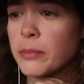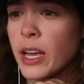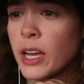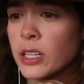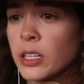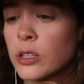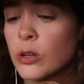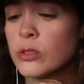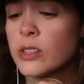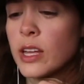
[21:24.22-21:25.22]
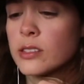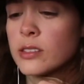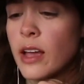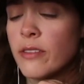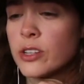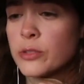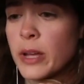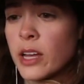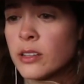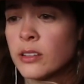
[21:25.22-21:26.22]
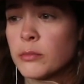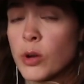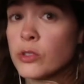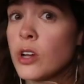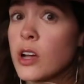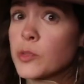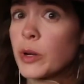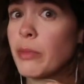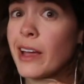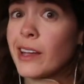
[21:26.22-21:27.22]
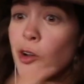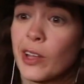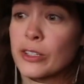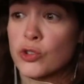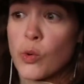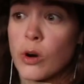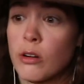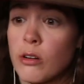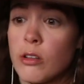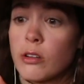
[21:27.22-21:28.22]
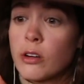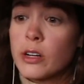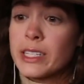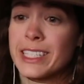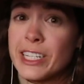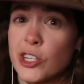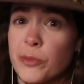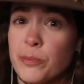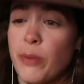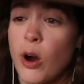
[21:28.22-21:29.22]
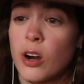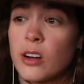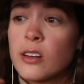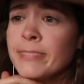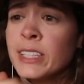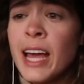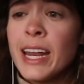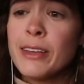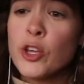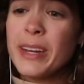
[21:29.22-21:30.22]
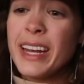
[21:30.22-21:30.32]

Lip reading: man? Ghost, that is savage, man. Most dogs bring back, you know, like a squirrel or a deer part. Not a human